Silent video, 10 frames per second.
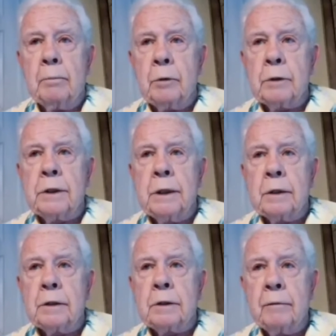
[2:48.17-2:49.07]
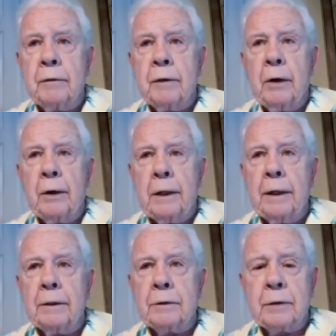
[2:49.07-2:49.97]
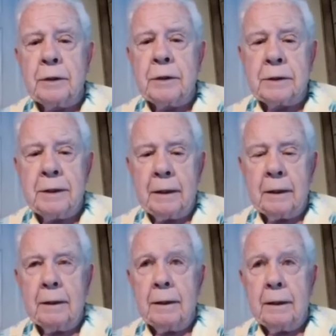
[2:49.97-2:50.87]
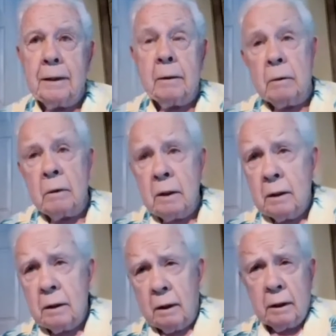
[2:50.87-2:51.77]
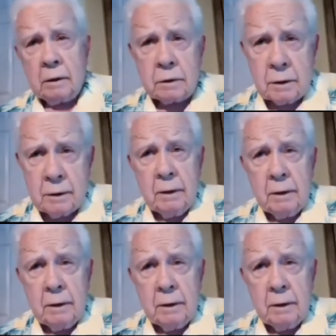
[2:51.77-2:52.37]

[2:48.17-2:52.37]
brassieres are very interesting. And I go, yes,